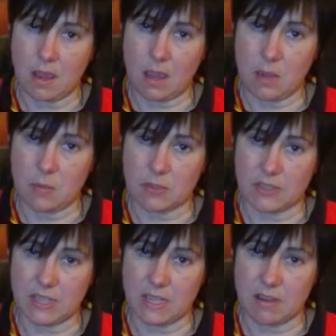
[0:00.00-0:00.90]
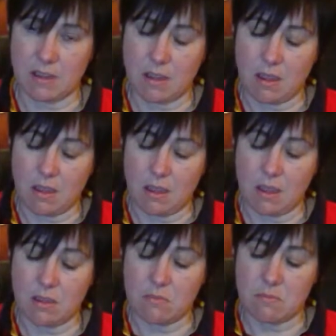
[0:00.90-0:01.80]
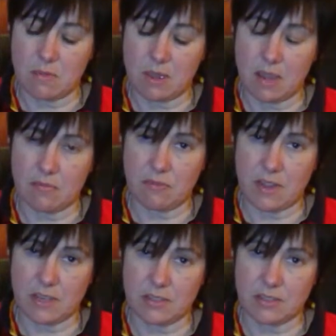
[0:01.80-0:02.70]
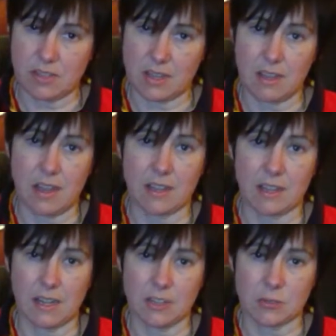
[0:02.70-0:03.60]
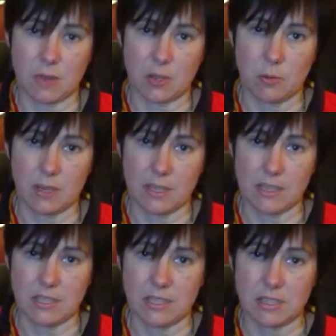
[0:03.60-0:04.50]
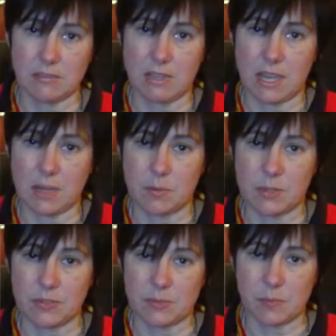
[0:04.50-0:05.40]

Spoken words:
I am Ozzy. I find that I connect quite quickly to the animals,